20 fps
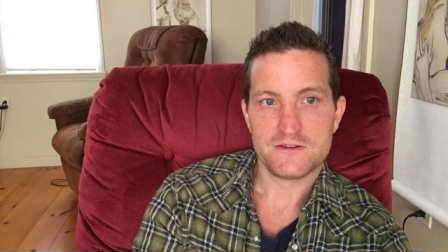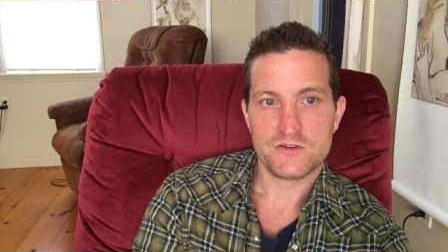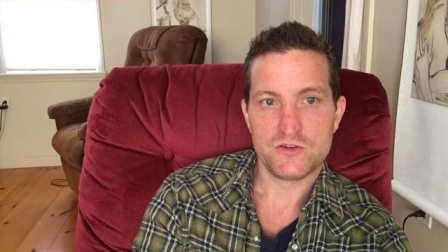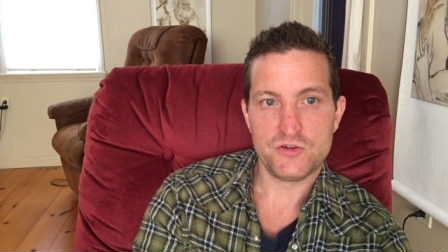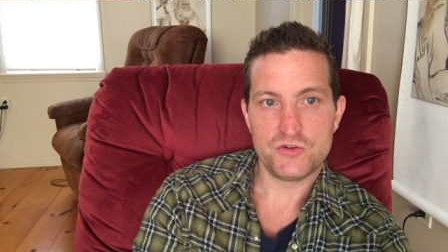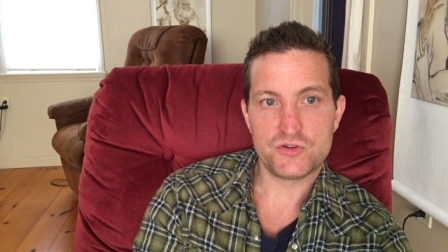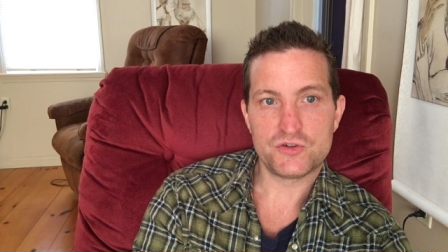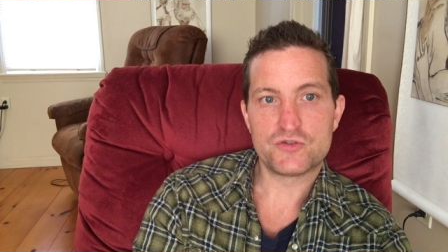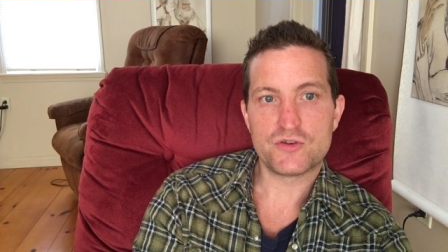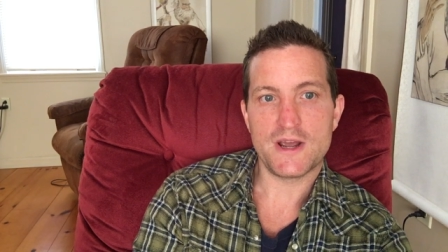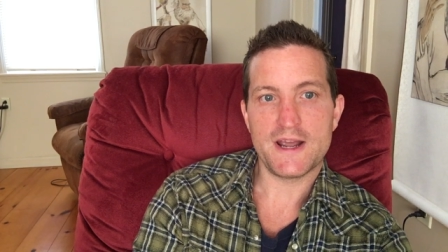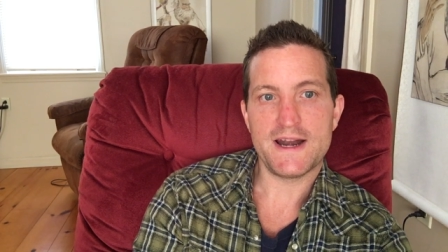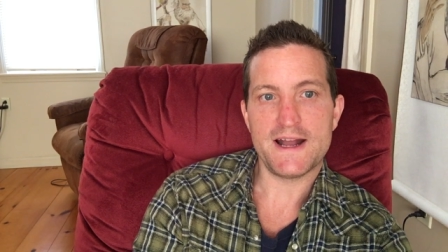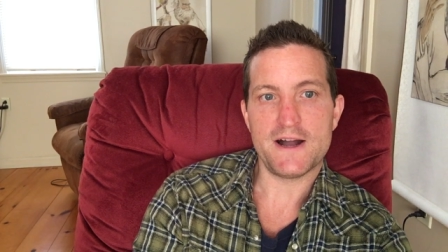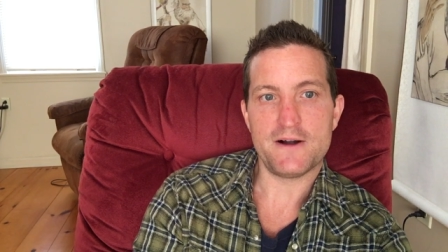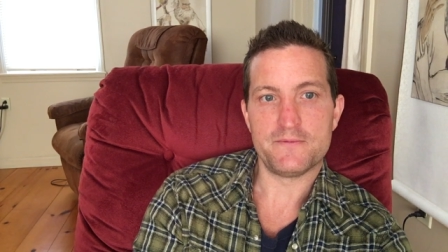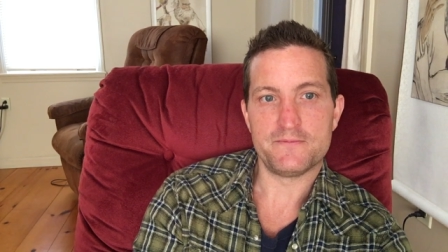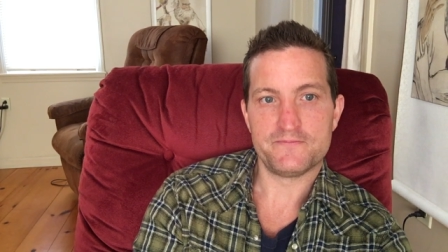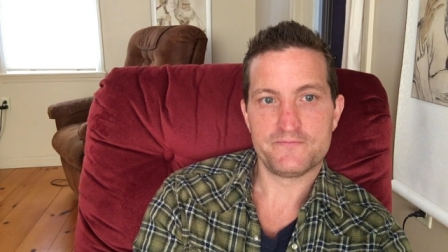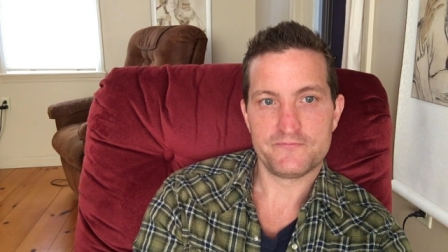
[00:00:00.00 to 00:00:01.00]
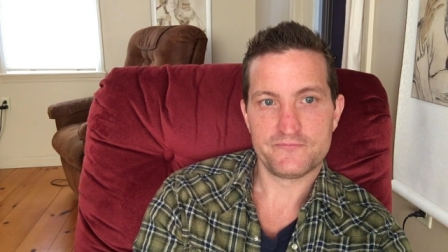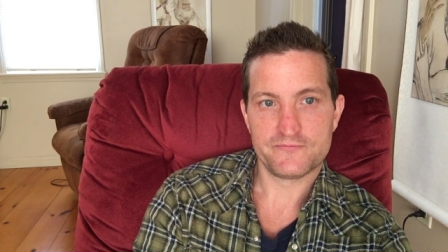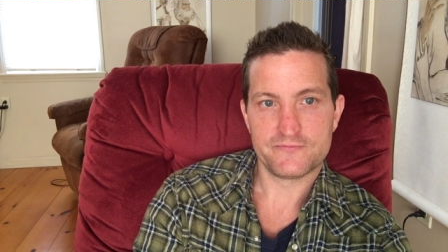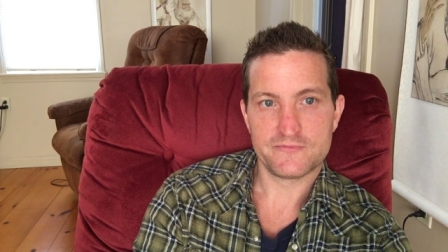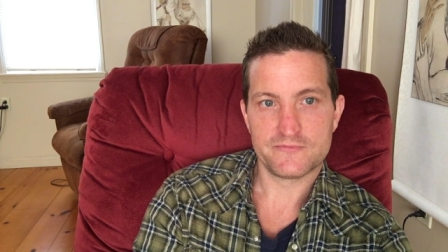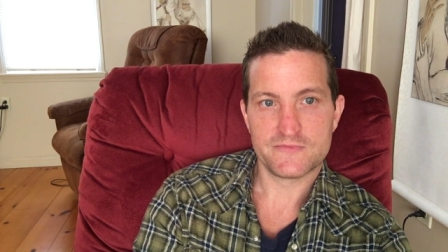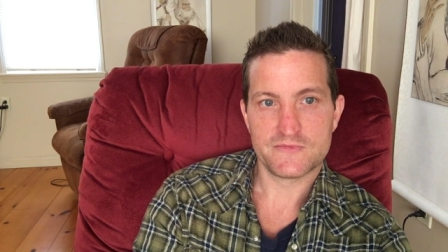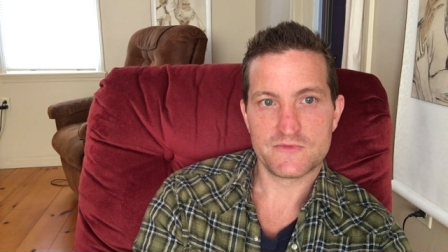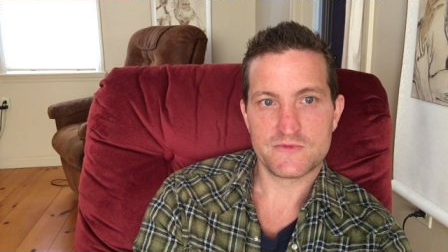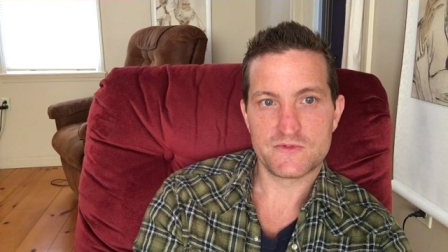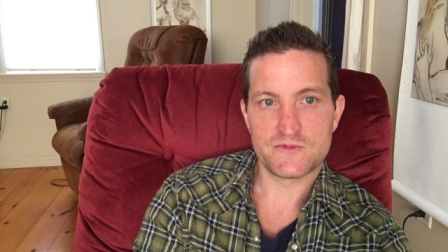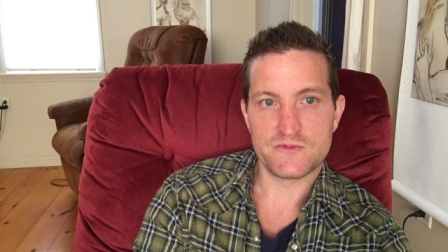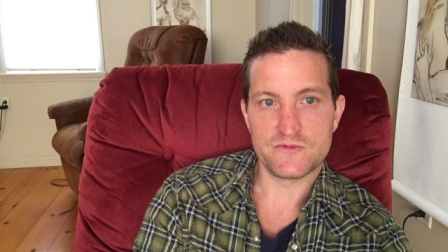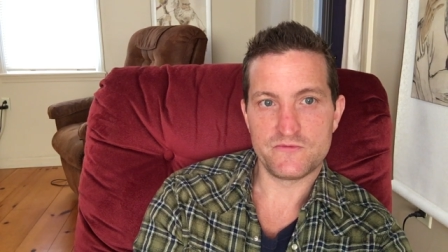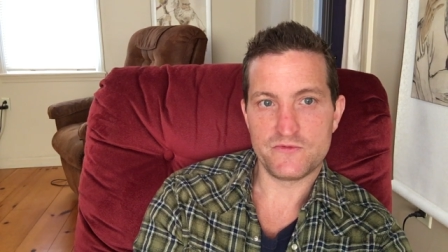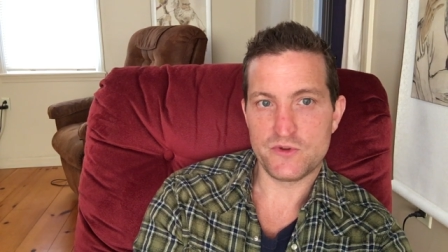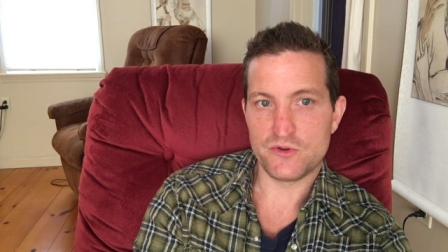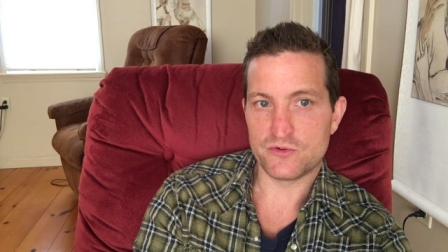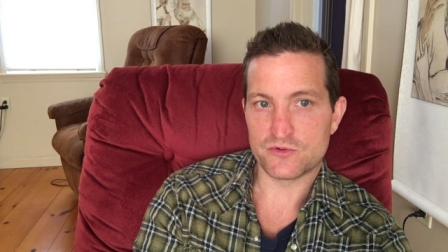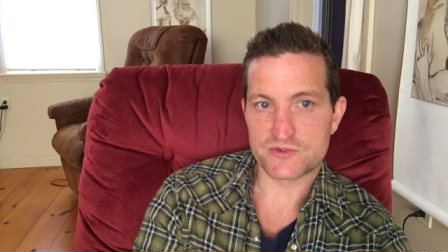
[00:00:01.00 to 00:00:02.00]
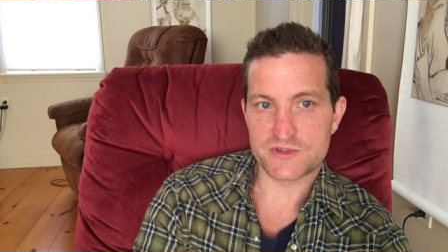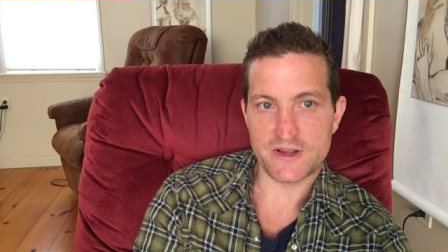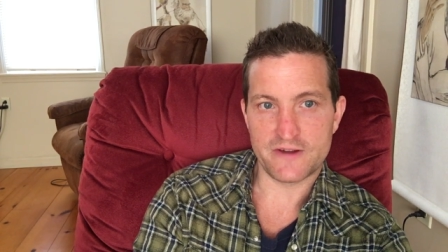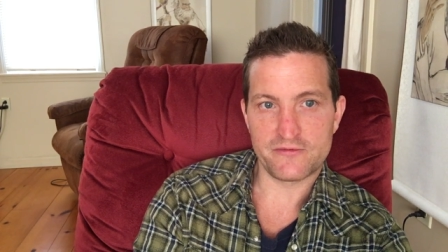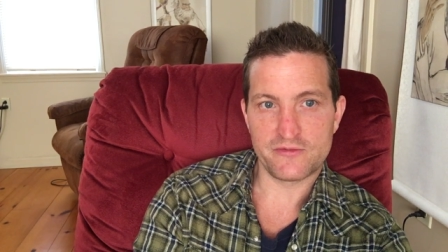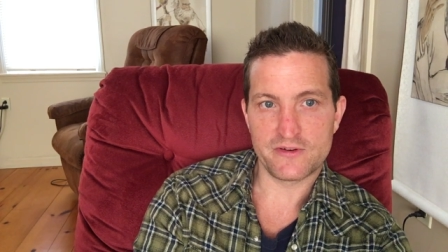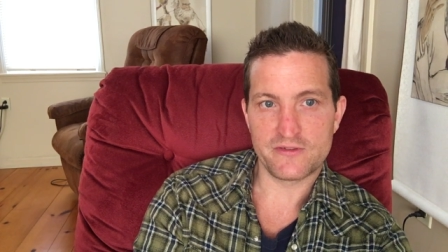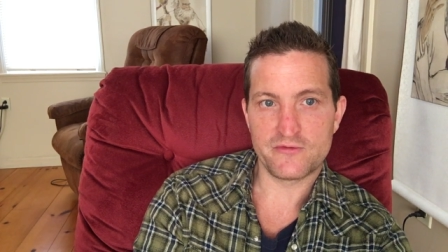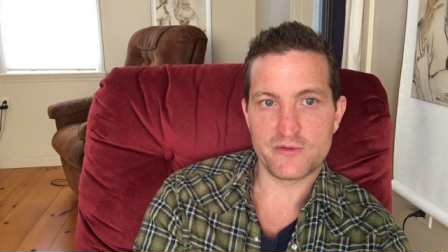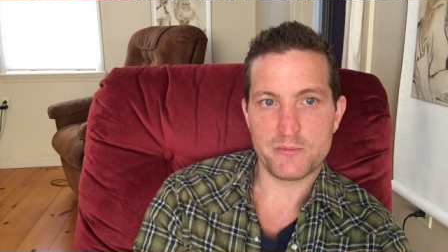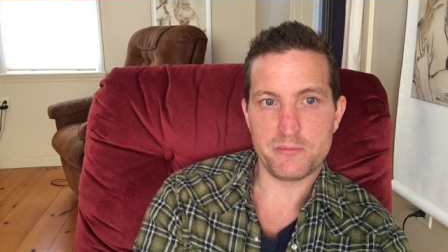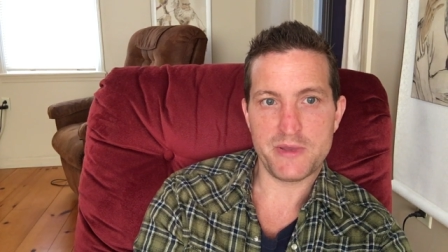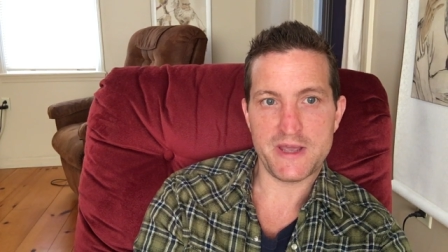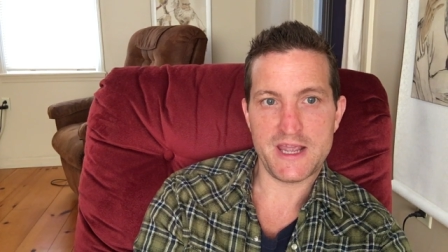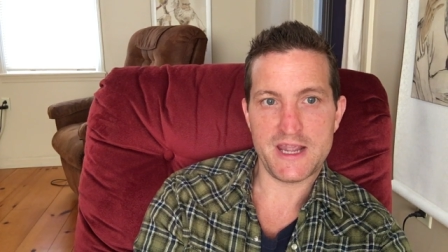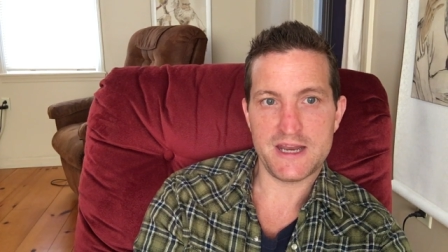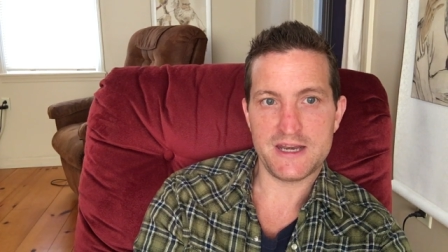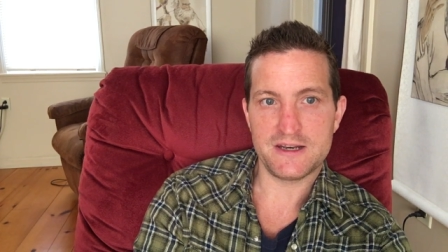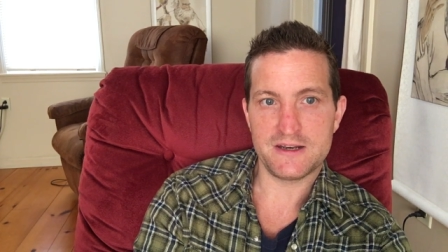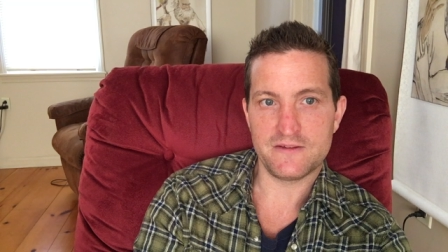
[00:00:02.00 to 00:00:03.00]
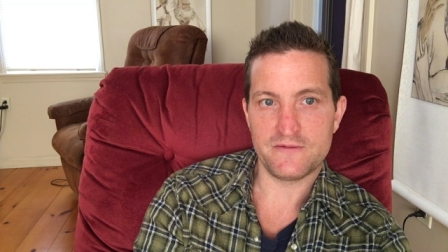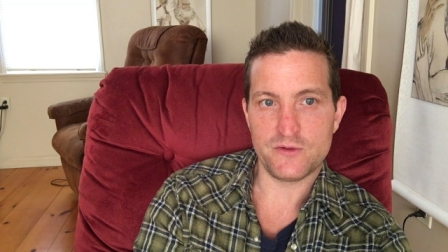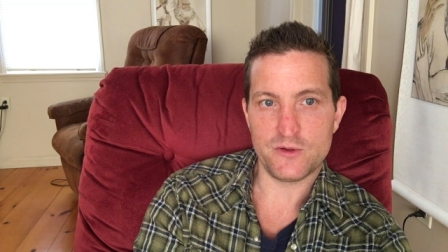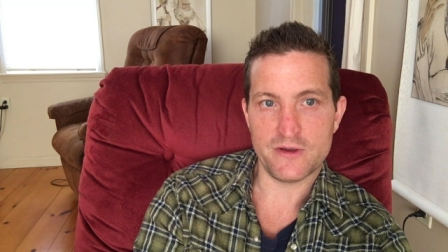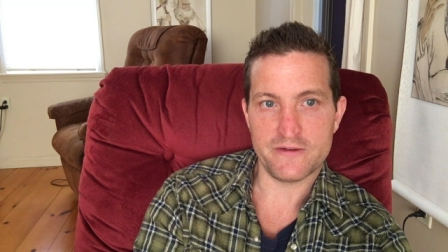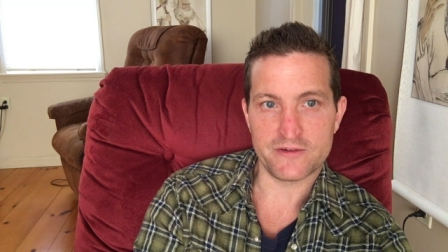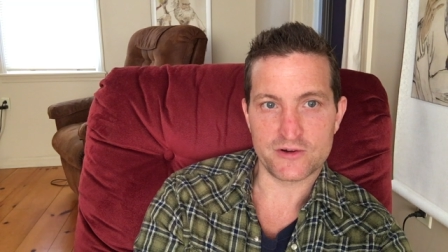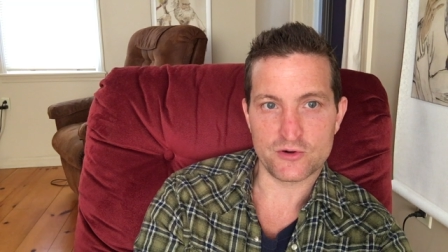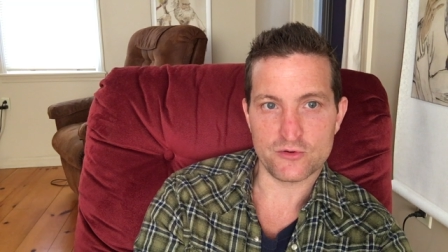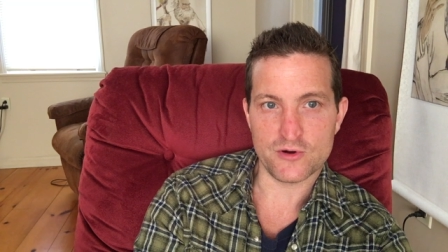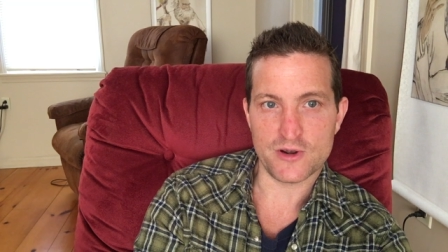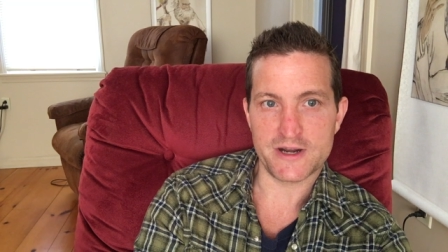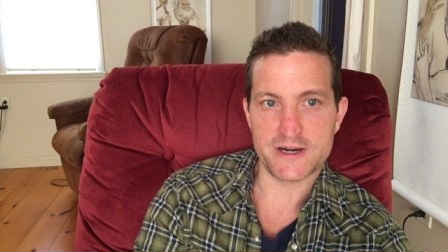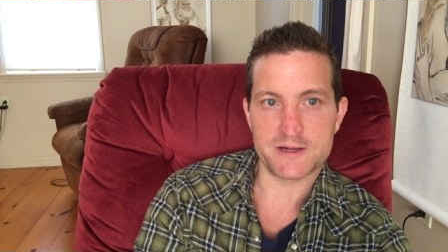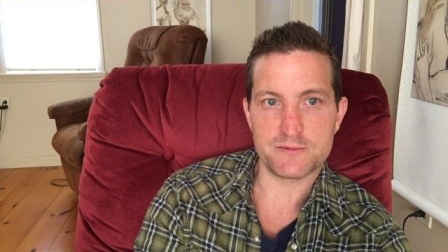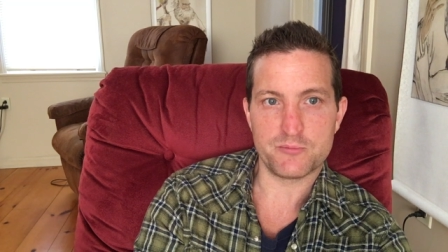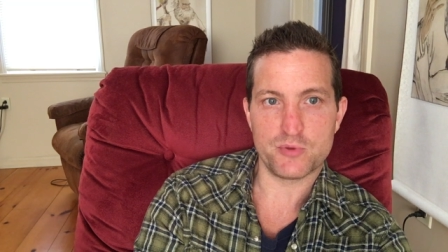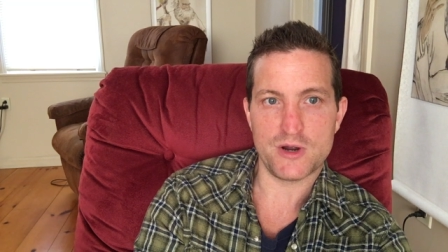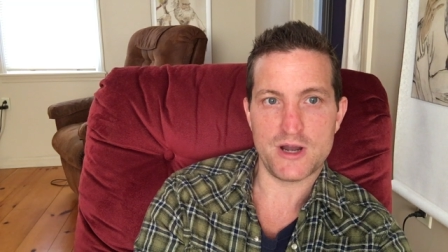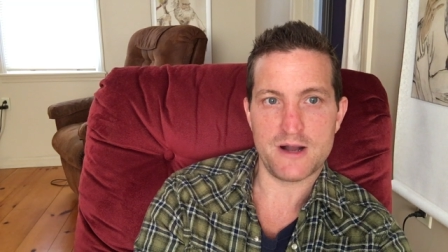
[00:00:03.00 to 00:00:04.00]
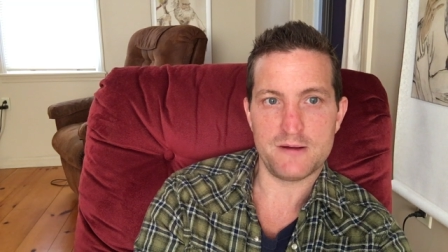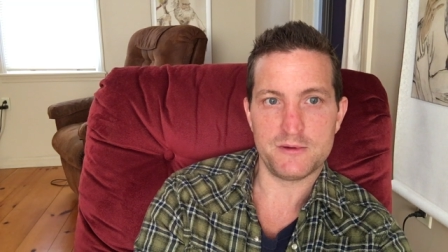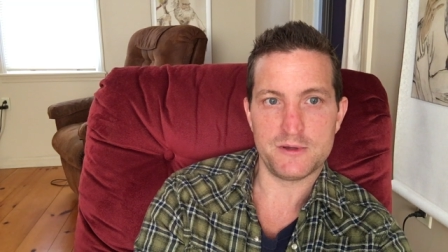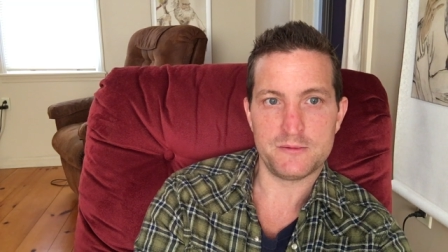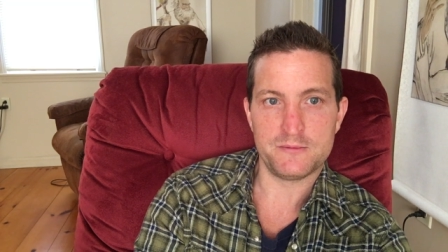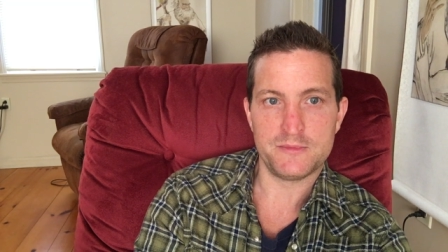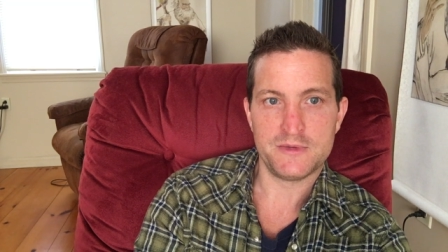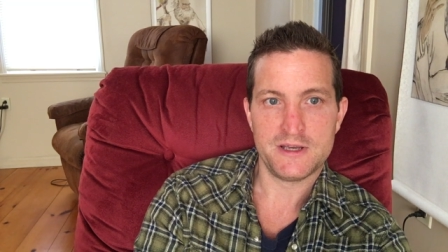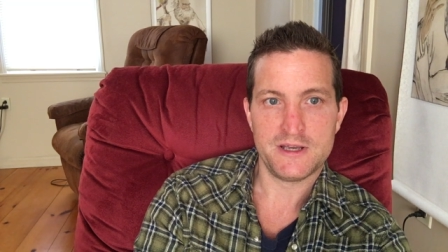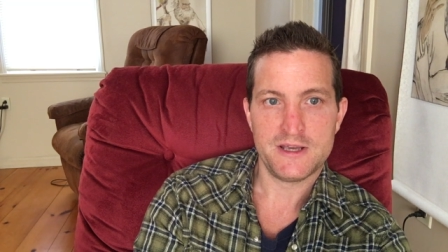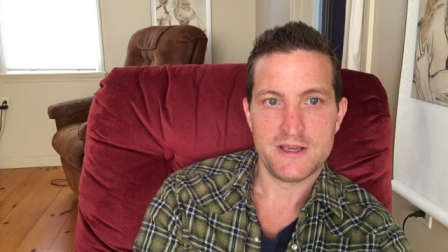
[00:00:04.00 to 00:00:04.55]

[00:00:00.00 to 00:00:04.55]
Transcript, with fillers: You should try it out. If you're suffering from pain, if you have a chronic problem,